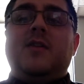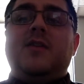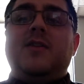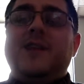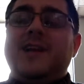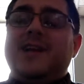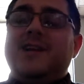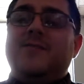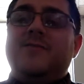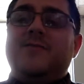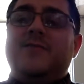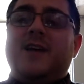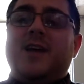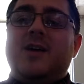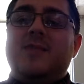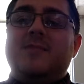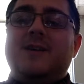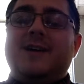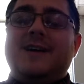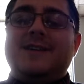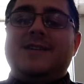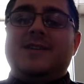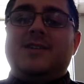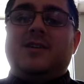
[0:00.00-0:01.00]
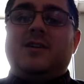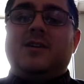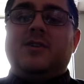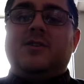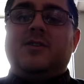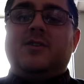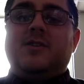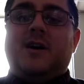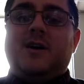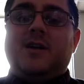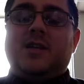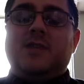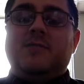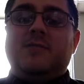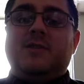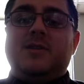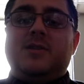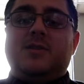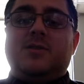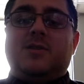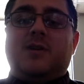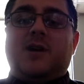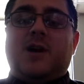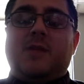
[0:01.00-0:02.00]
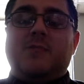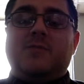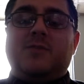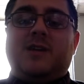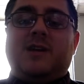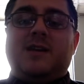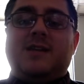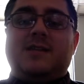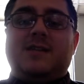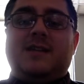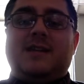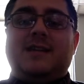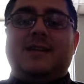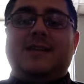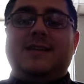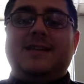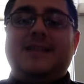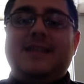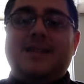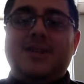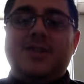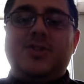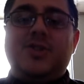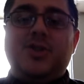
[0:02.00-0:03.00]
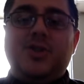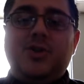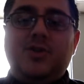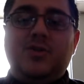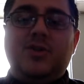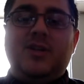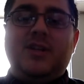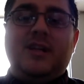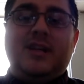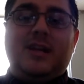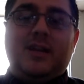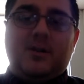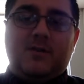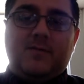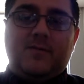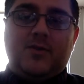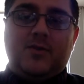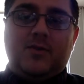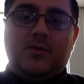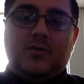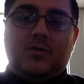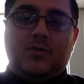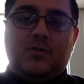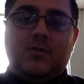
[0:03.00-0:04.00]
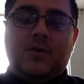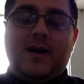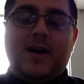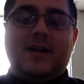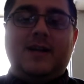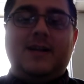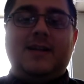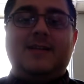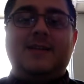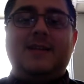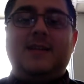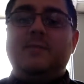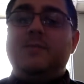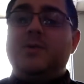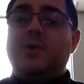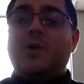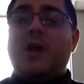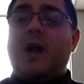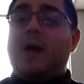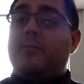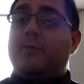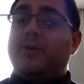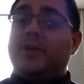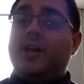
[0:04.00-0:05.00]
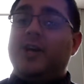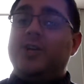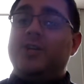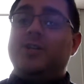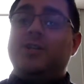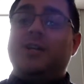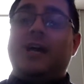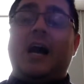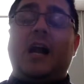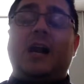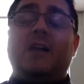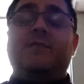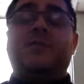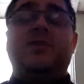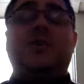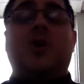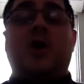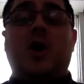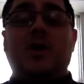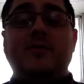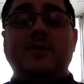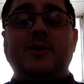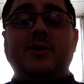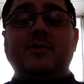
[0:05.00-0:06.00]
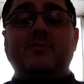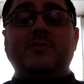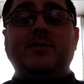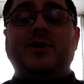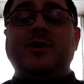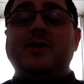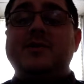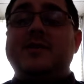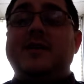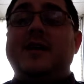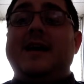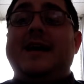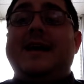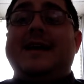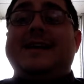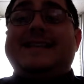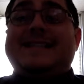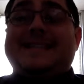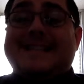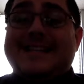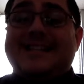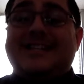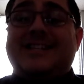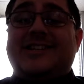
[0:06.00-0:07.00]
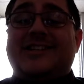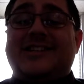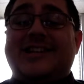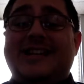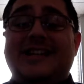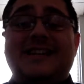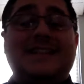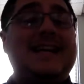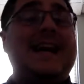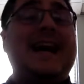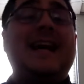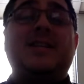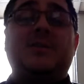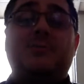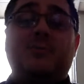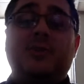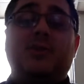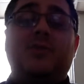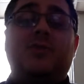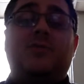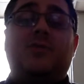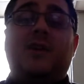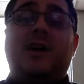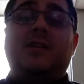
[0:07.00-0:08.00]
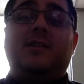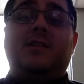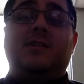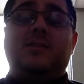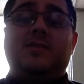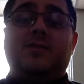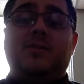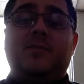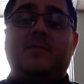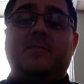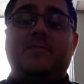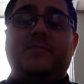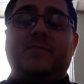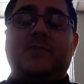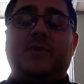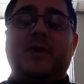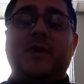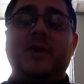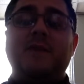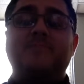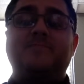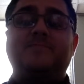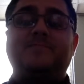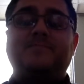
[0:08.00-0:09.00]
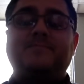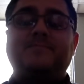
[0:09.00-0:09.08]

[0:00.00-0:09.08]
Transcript: think of them as the documents or objects that get you the interview, right? And keep your application out of the garbage because essentially that's what you're trying to do, okay?